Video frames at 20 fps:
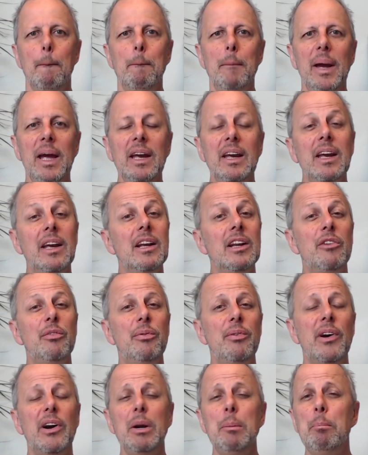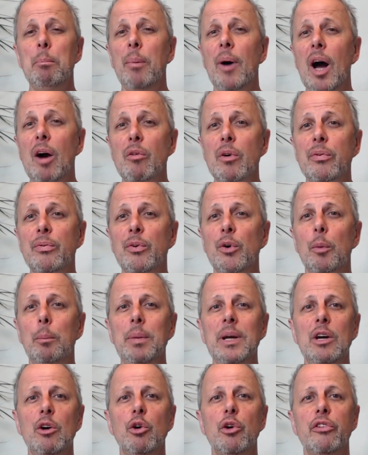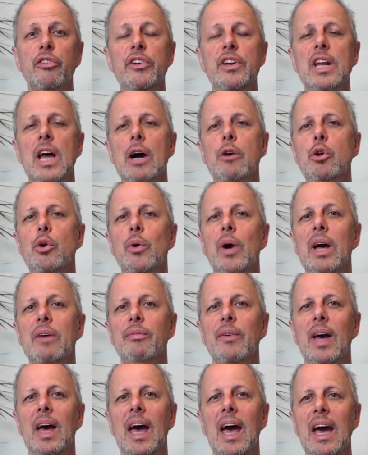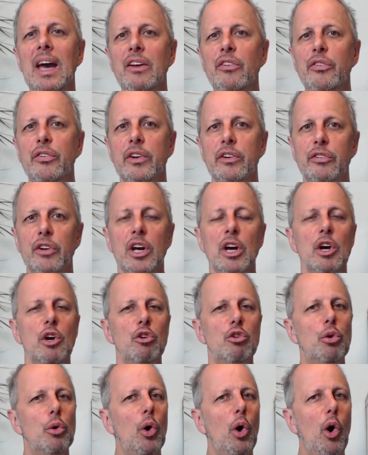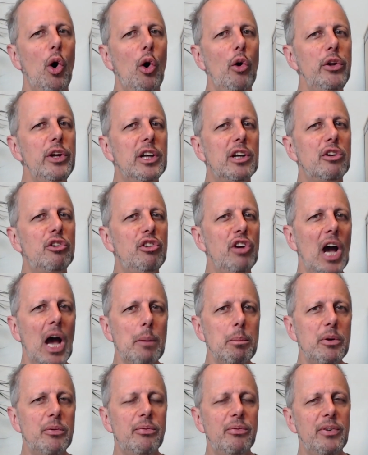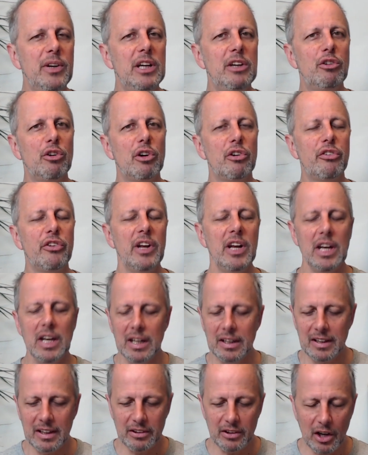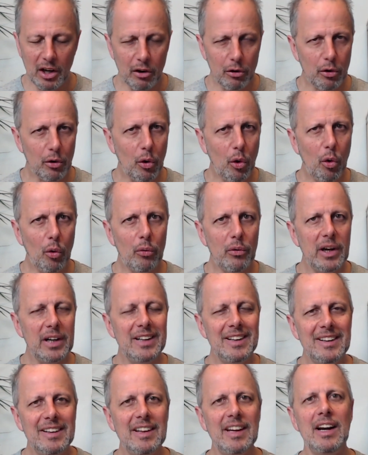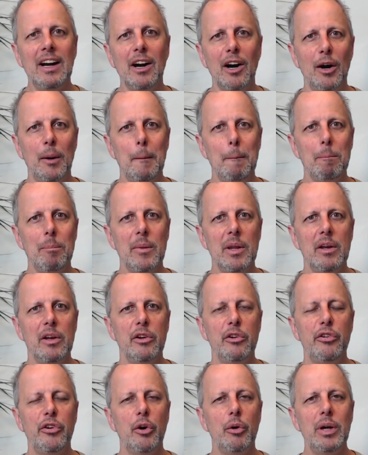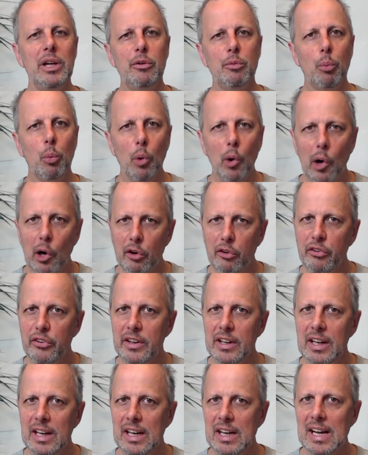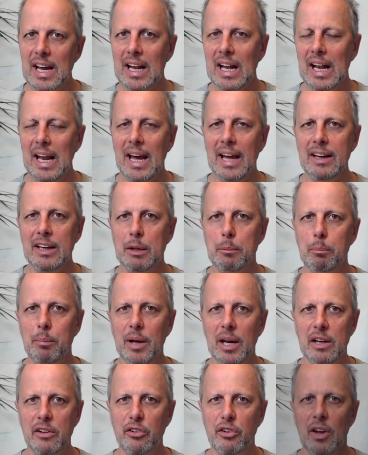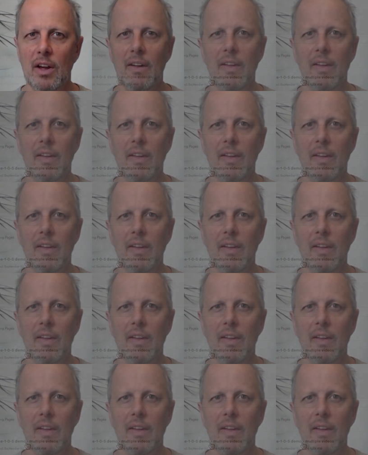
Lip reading: making it very powerful because now you have access to all the Kajabi features that are already there. So it works in that landing page.